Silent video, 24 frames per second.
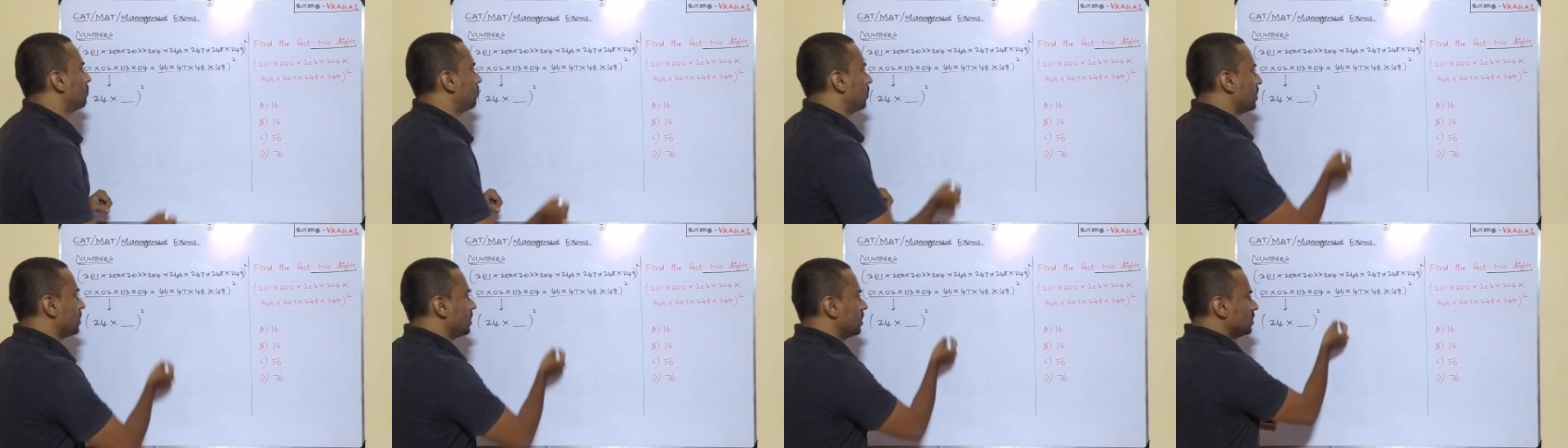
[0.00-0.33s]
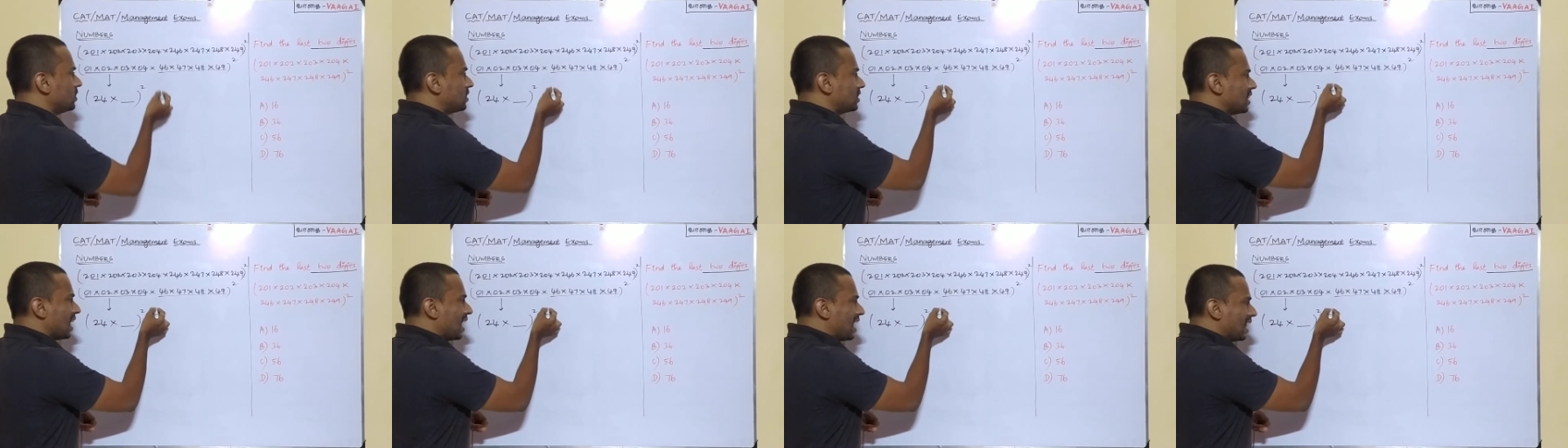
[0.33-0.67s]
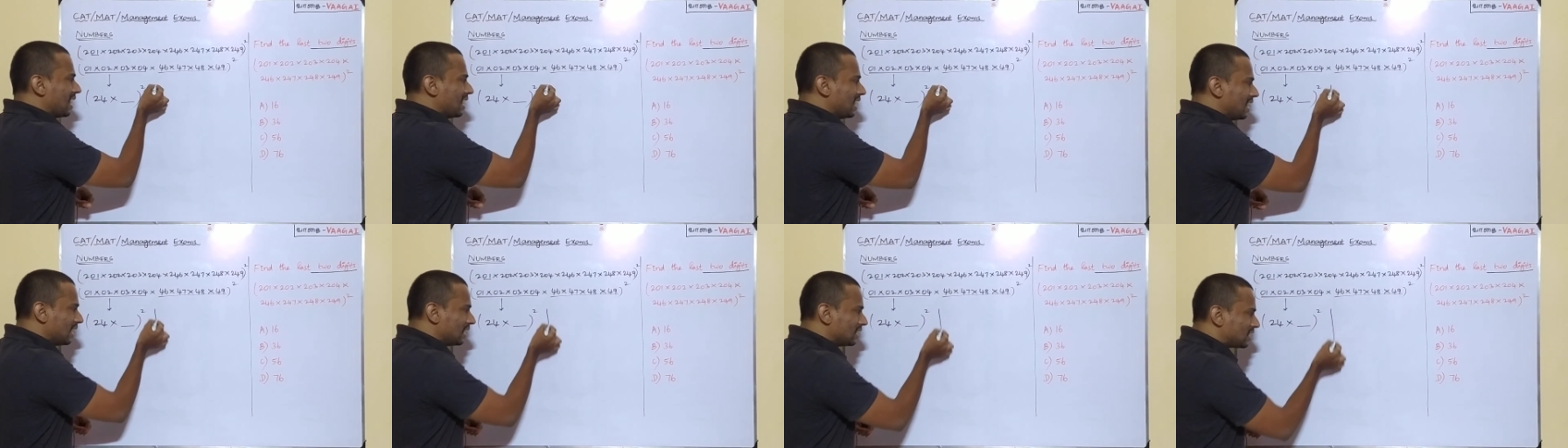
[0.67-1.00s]
Fine. Yes.
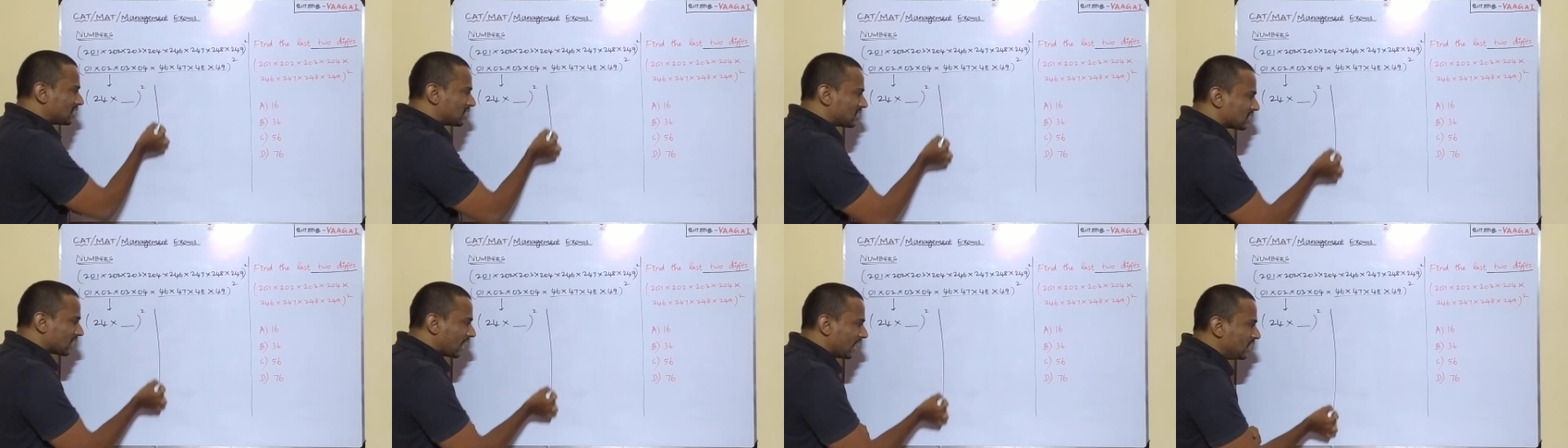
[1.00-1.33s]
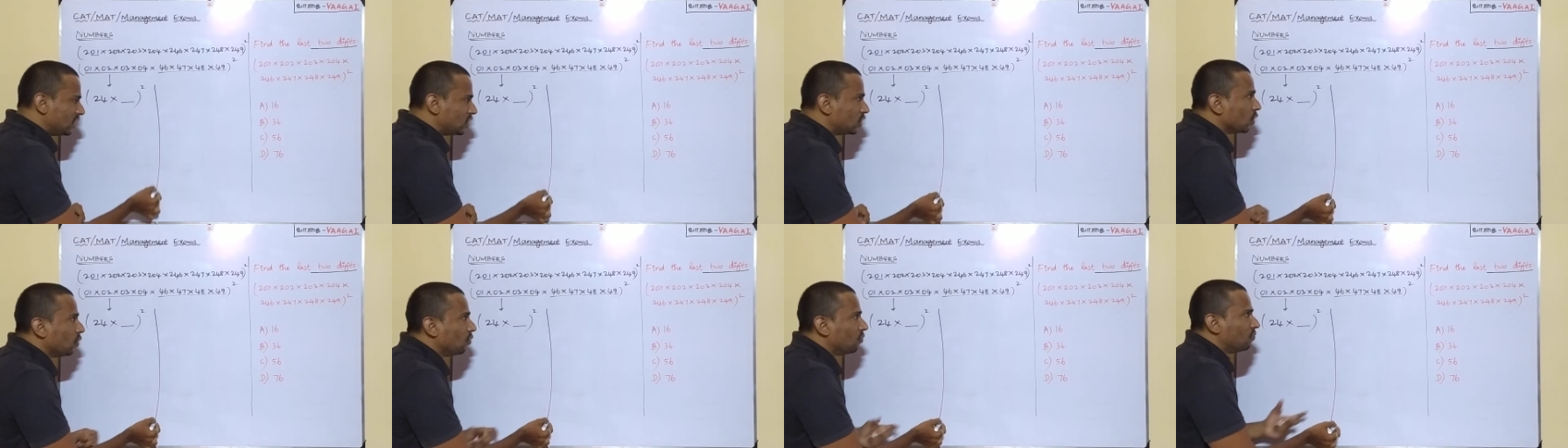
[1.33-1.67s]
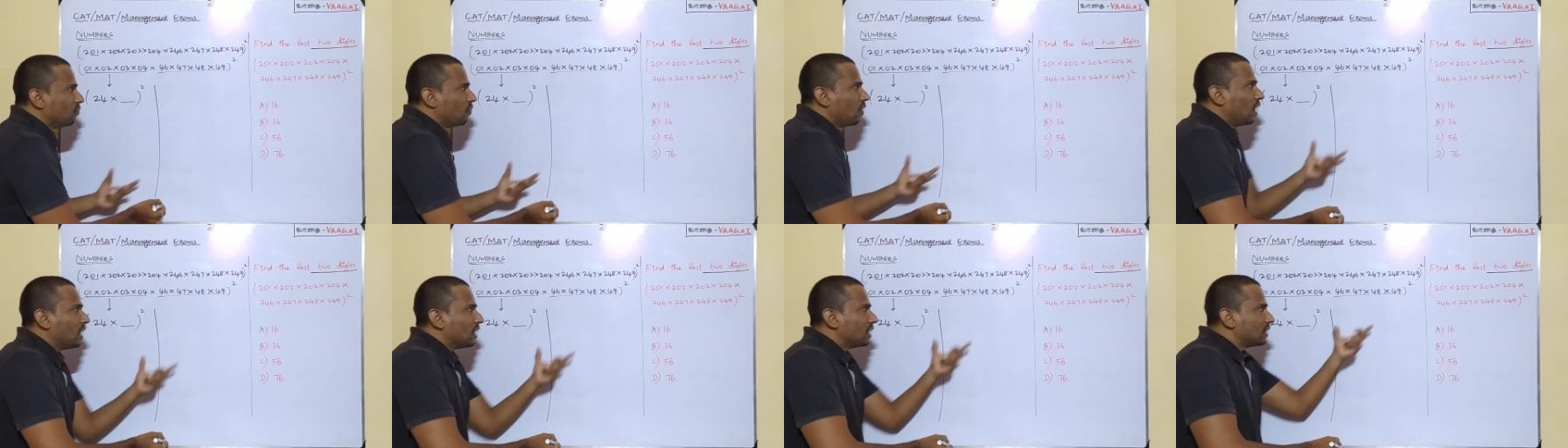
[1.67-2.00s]
Let's try to
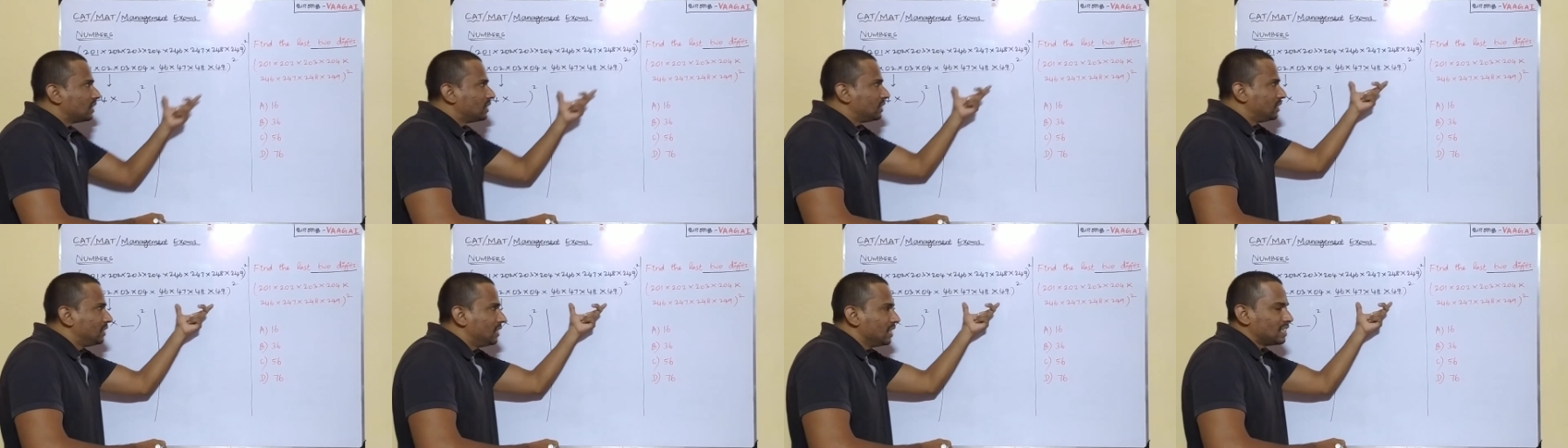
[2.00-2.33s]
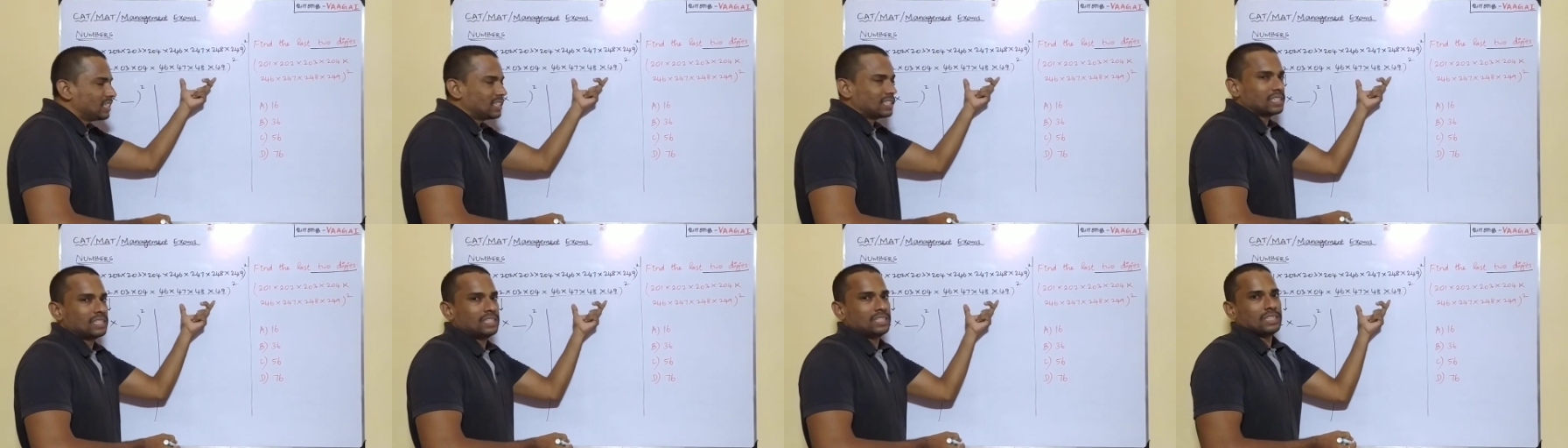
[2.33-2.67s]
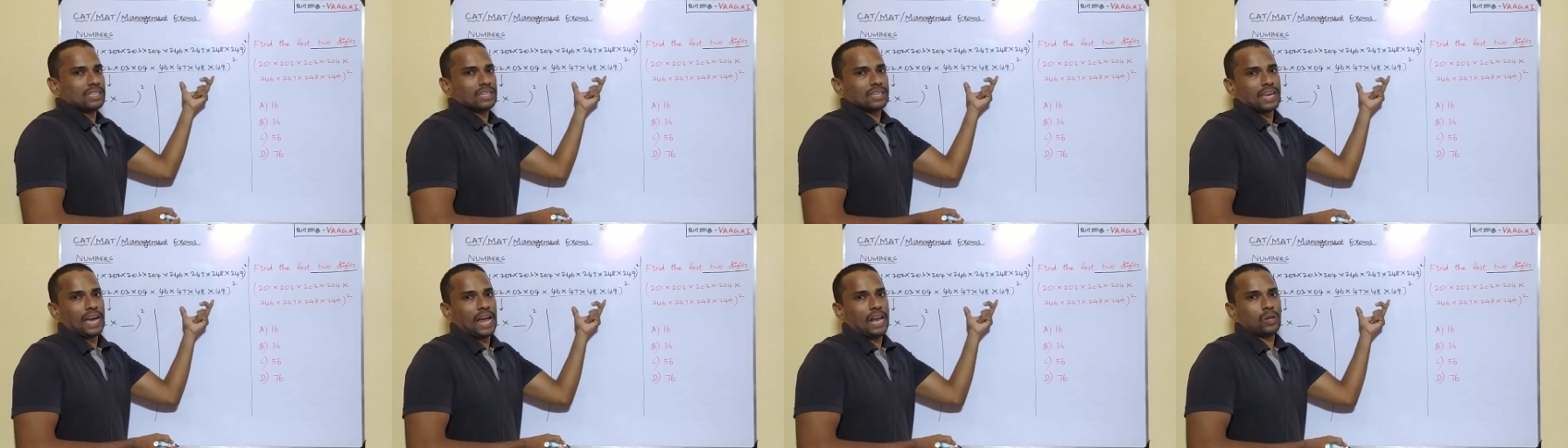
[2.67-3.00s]
work
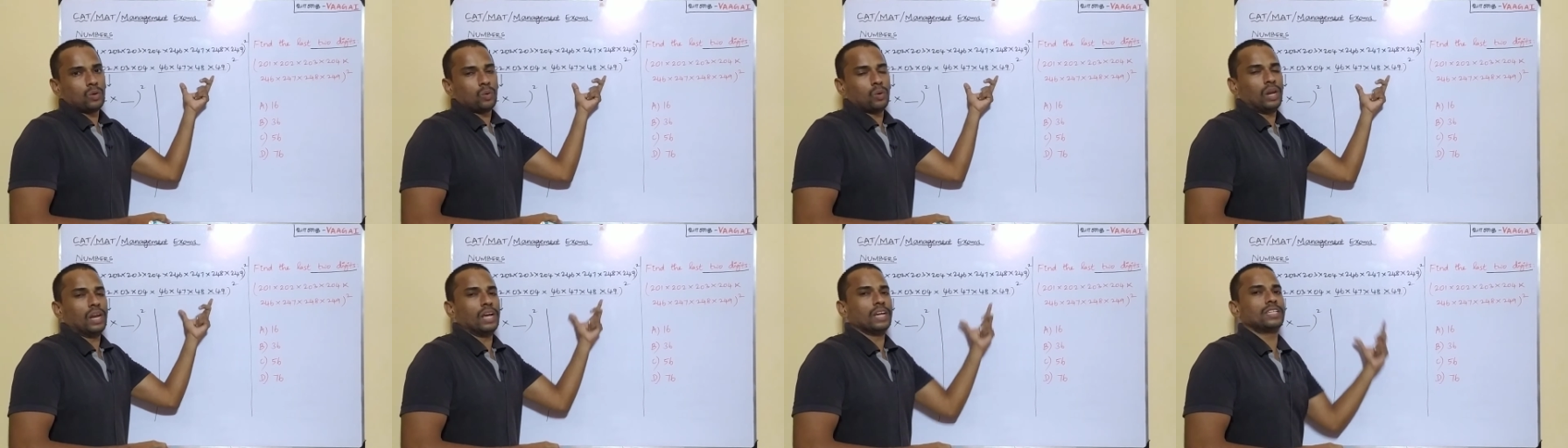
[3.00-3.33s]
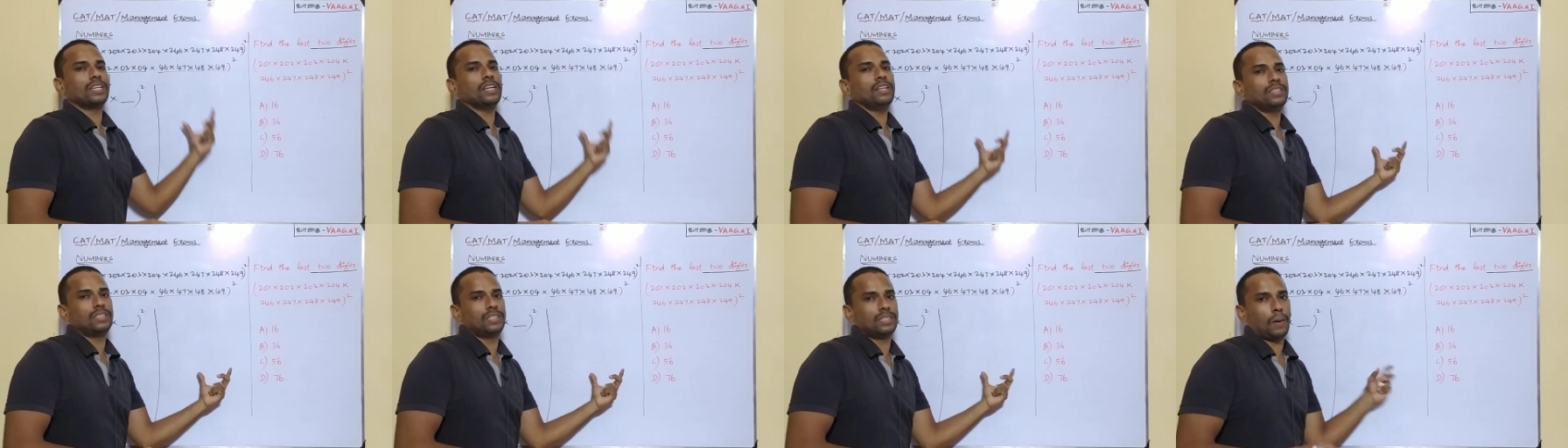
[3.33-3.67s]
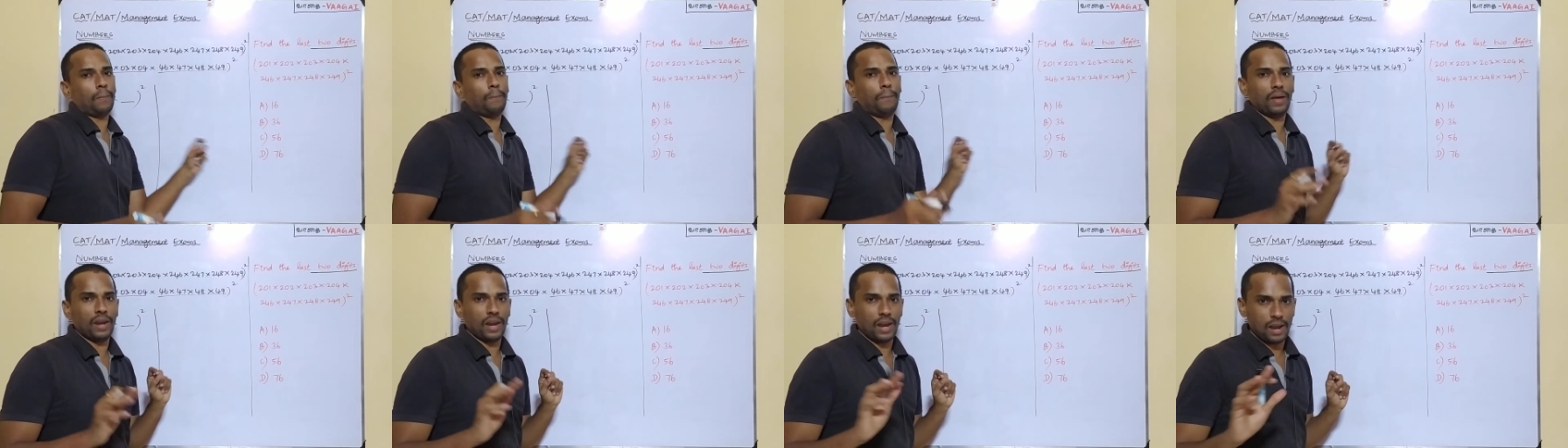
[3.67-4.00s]
this calculation
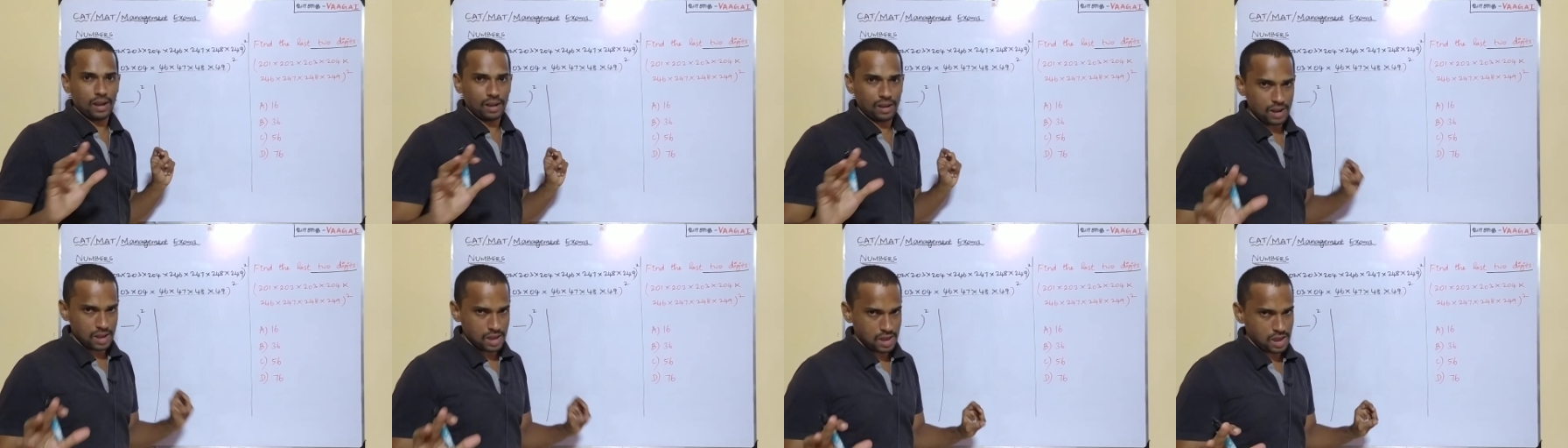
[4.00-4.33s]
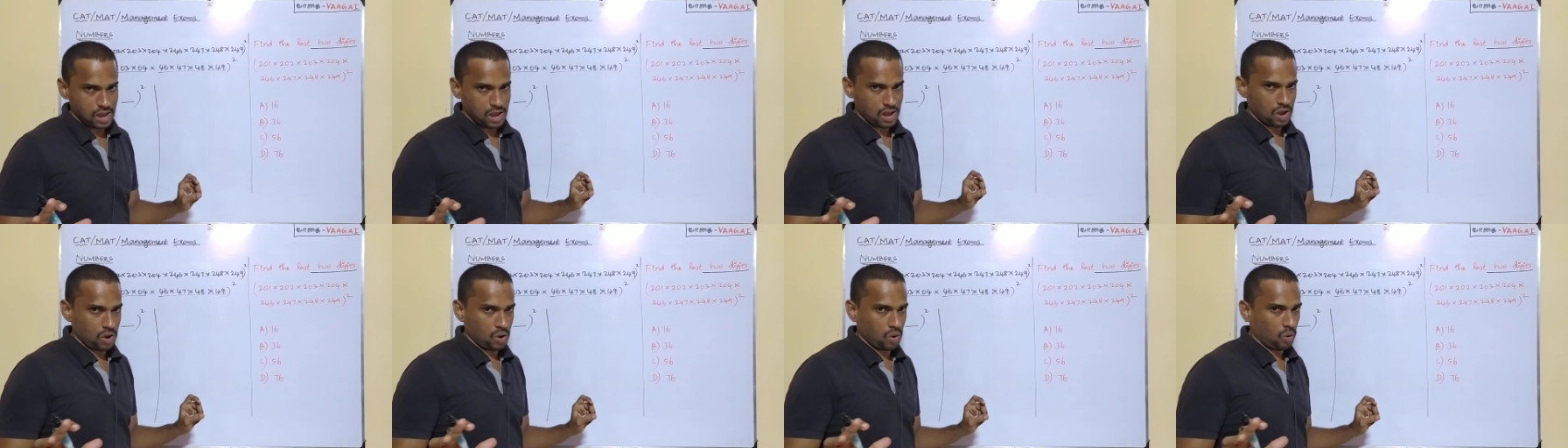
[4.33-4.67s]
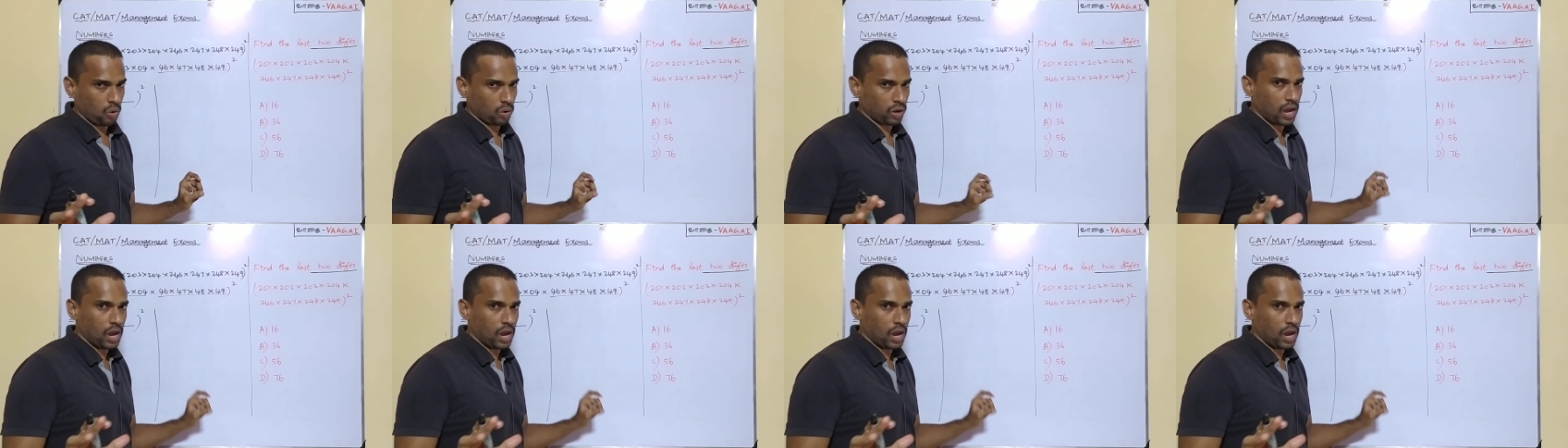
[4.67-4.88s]
separately.